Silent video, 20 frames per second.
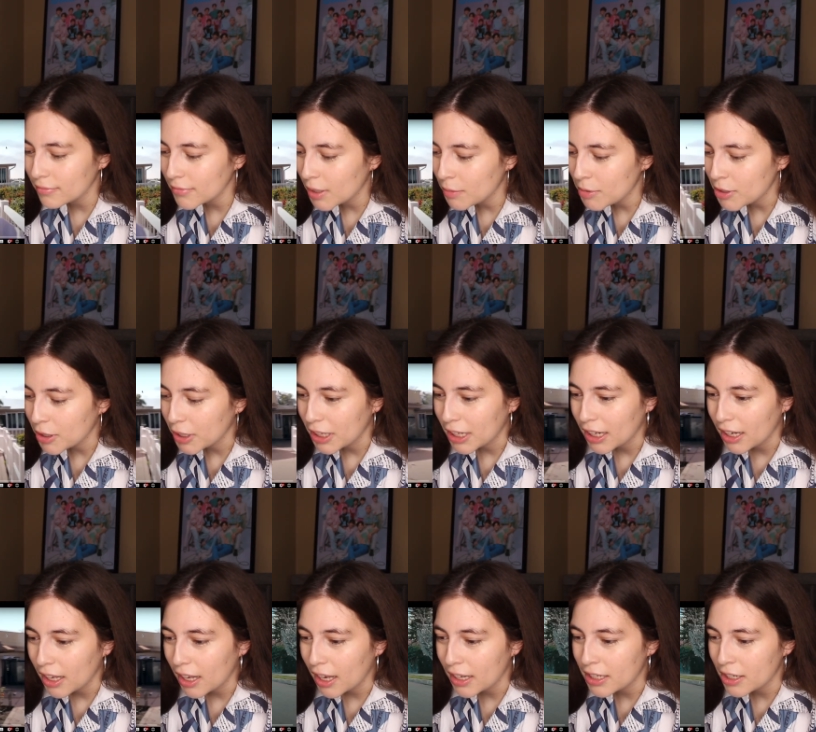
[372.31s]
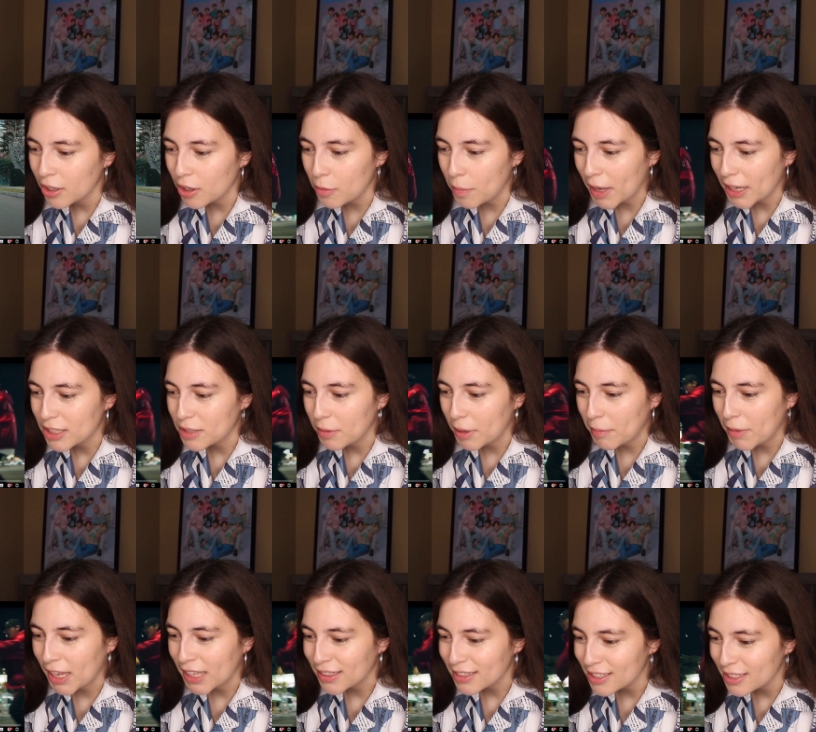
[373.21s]
I'm sorry. I need to go back to my
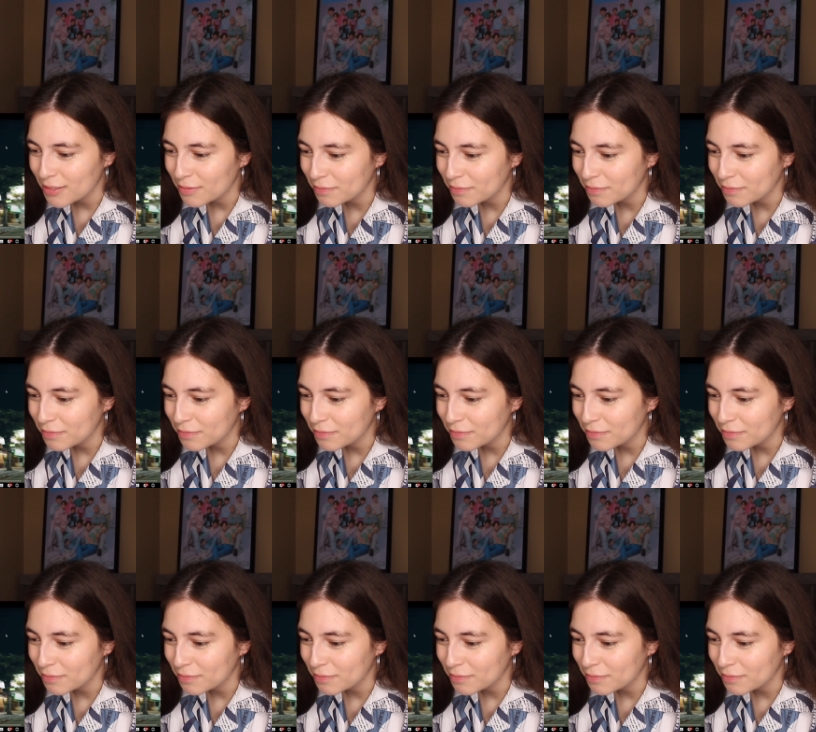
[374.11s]
man's.